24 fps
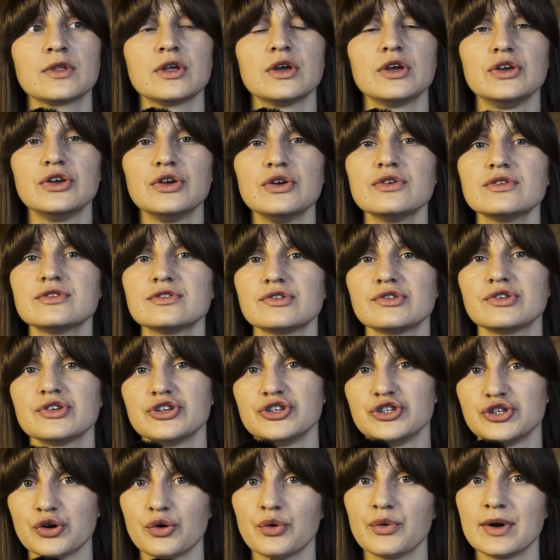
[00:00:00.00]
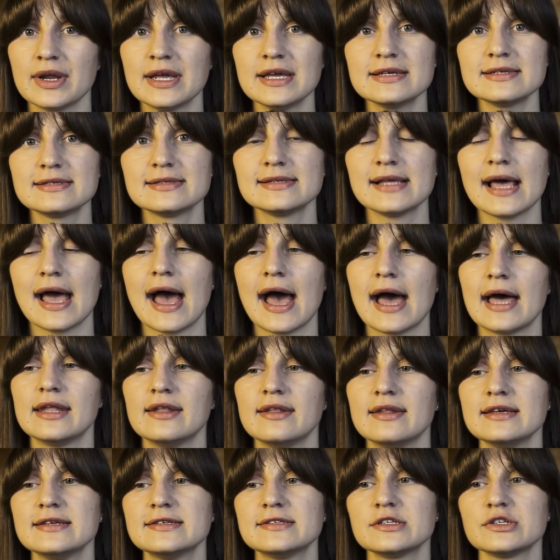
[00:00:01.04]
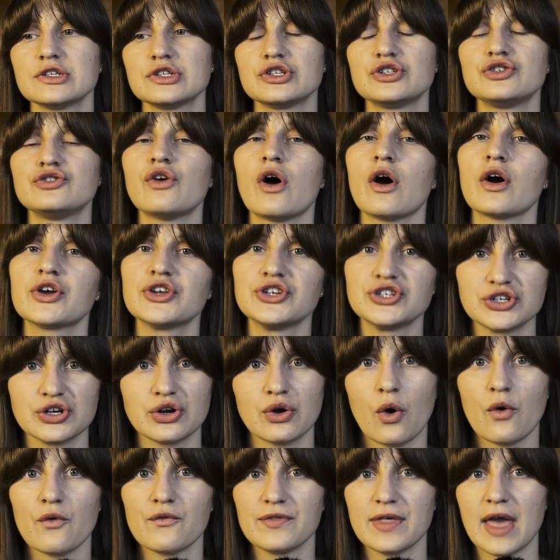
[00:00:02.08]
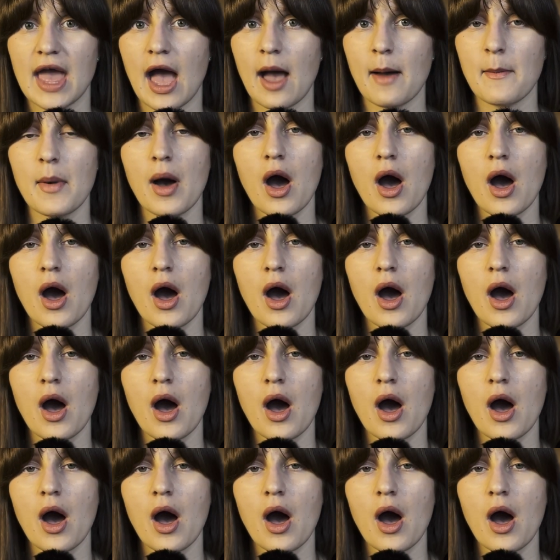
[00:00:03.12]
user journeys and this structure of the app,